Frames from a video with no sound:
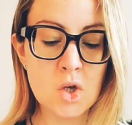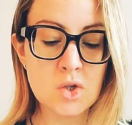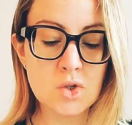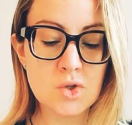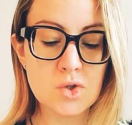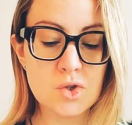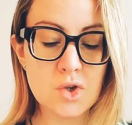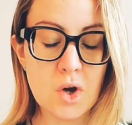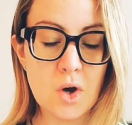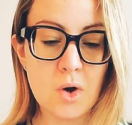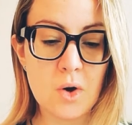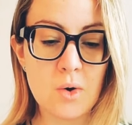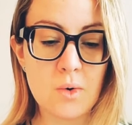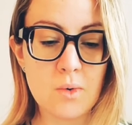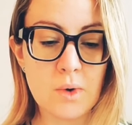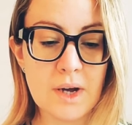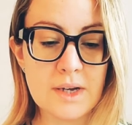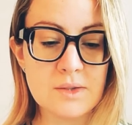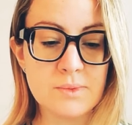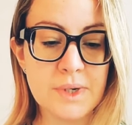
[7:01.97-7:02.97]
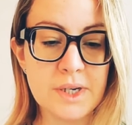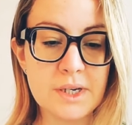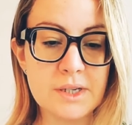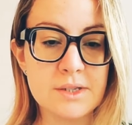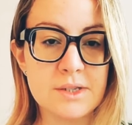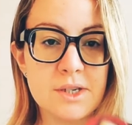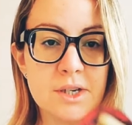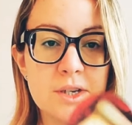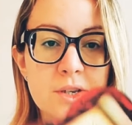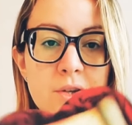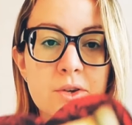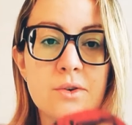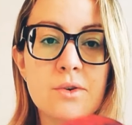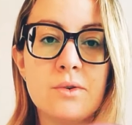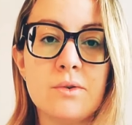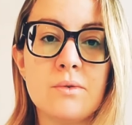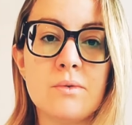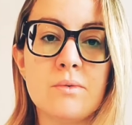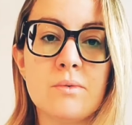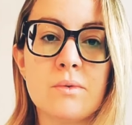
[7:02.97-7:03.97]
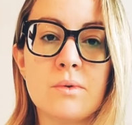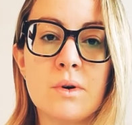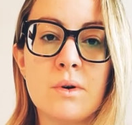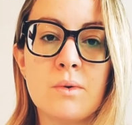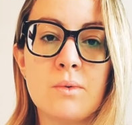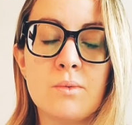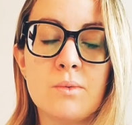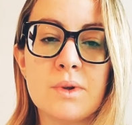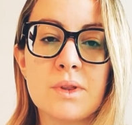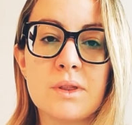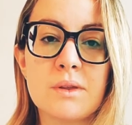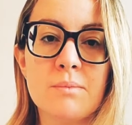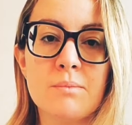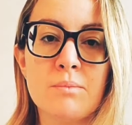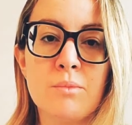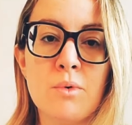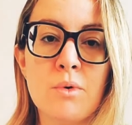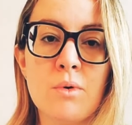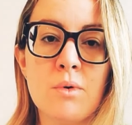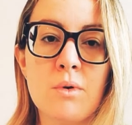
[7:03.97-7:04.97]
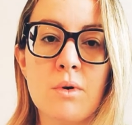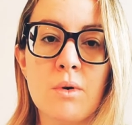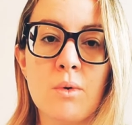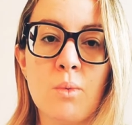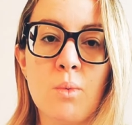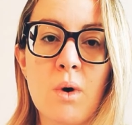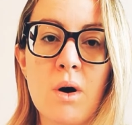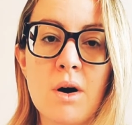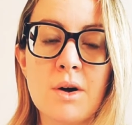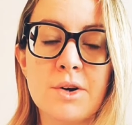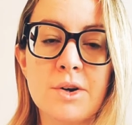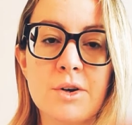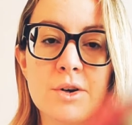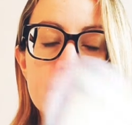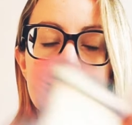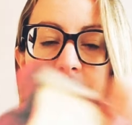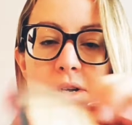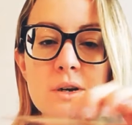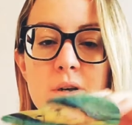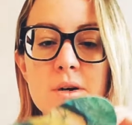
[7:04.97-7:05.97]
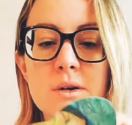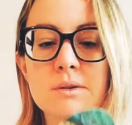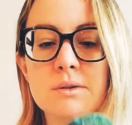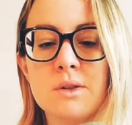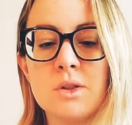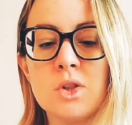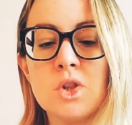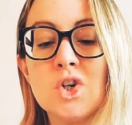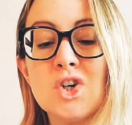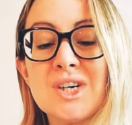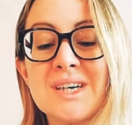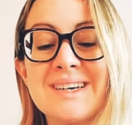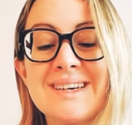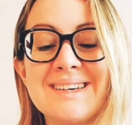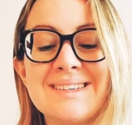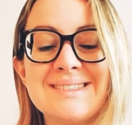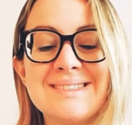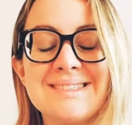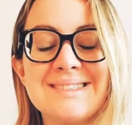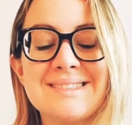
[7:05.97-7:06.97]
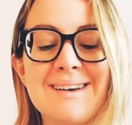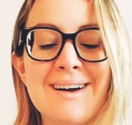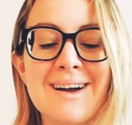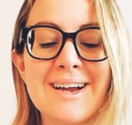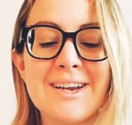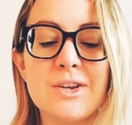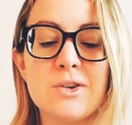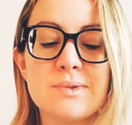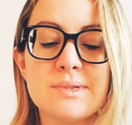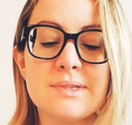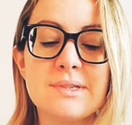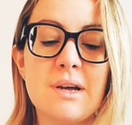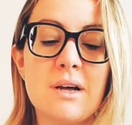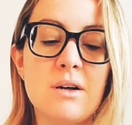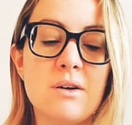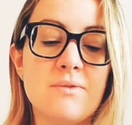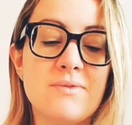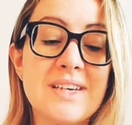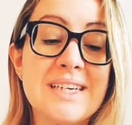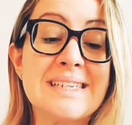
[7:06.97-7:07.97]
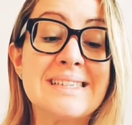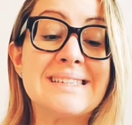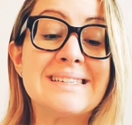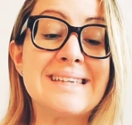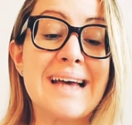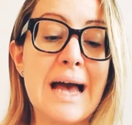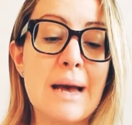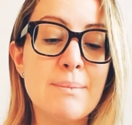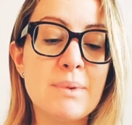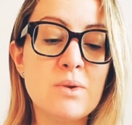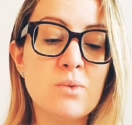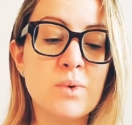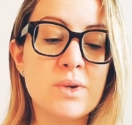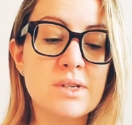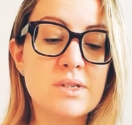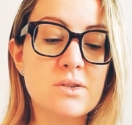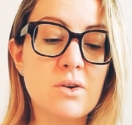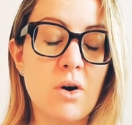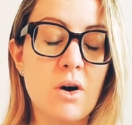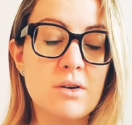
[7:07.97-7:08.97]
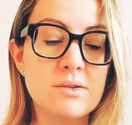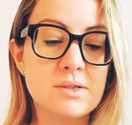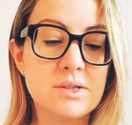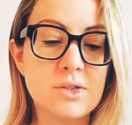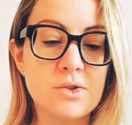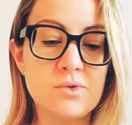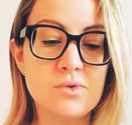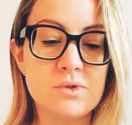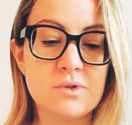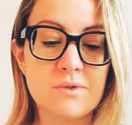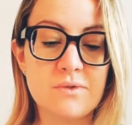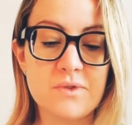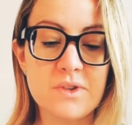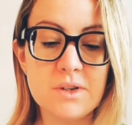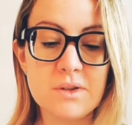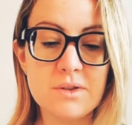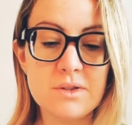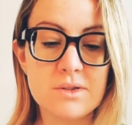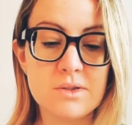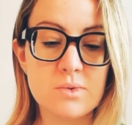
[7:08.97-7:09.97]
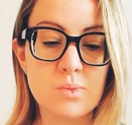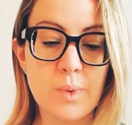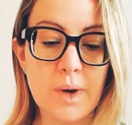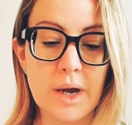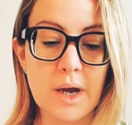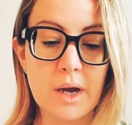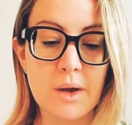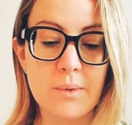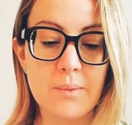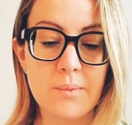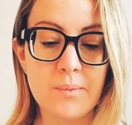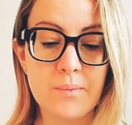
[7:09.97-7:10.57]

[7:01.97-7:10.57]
So, as we continue with more water here, look inside yourself. Examine what is causing you to feel this way.